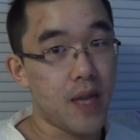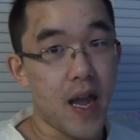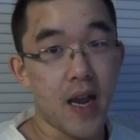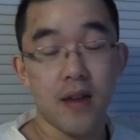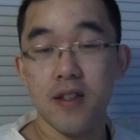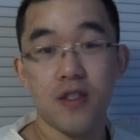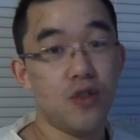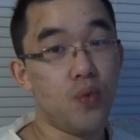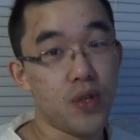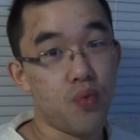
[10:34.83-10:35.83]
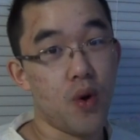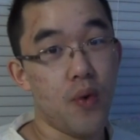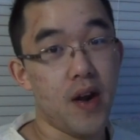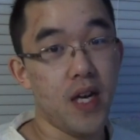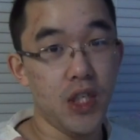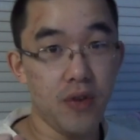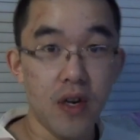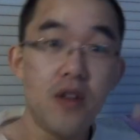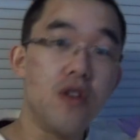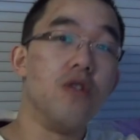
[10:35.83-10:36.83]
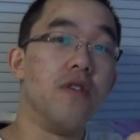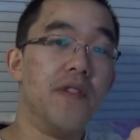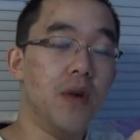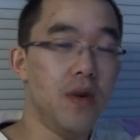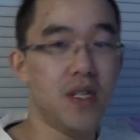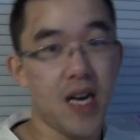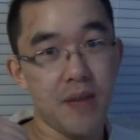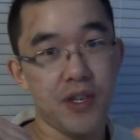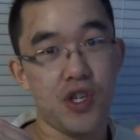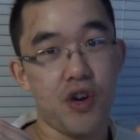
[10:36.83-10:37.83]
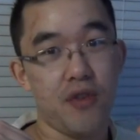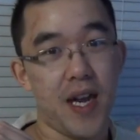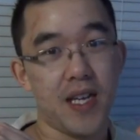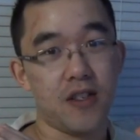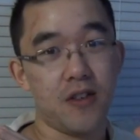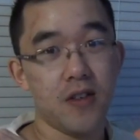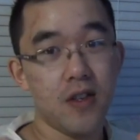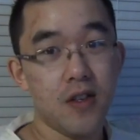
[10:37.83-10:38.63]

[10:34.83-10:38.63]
And this is WizWar 100. You're the viewers, and I'm the showcaser.